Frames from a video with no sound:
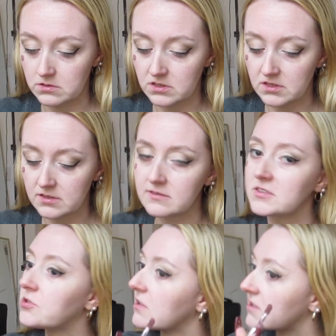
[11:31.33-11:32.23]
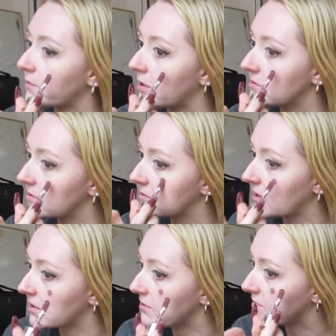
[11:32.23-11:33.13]
This is the trust the process
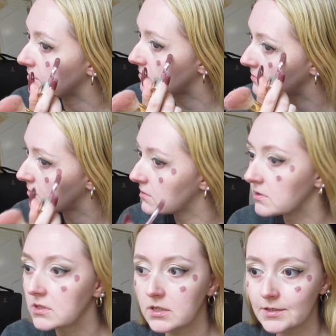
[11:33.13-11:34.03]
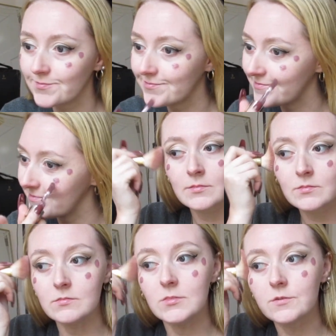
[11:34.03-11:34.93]
kind of thing.
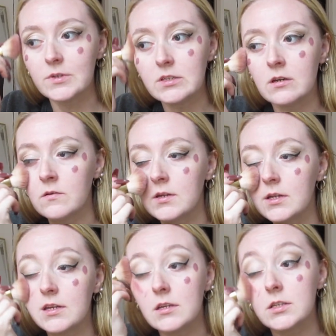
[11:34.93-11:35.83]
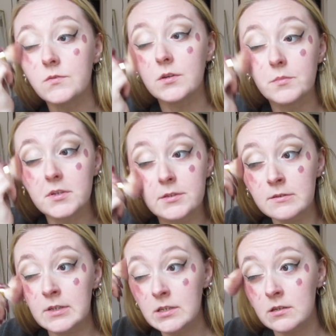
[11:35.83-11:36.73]
And we go in, we blend it
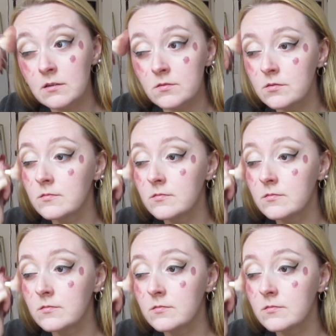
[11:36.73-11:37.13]
out.